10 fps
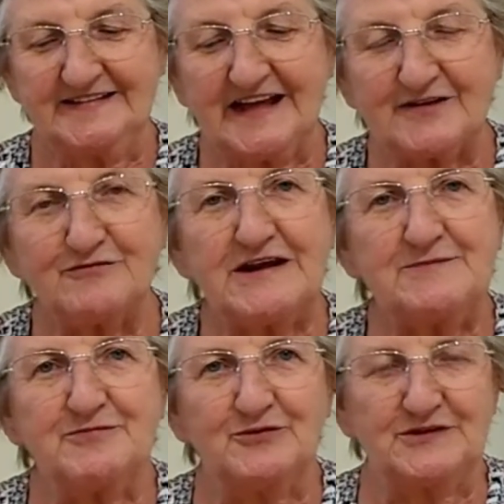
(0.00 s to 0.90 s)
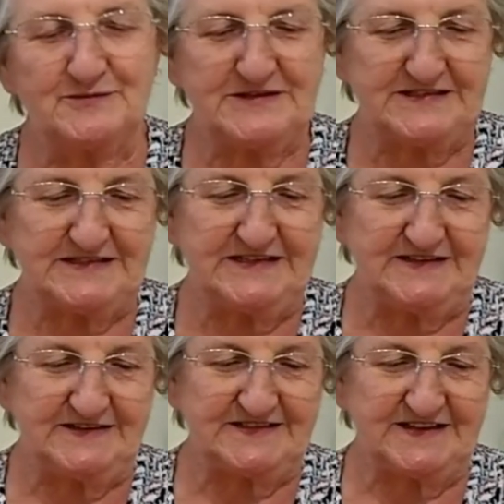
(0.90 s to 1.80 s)
that rainbow that we see
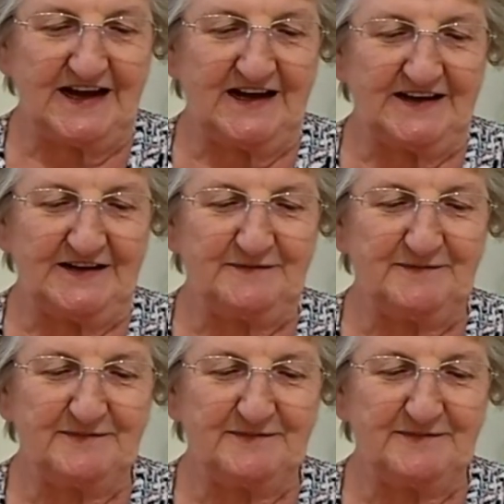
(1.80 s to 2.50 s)
in the sky,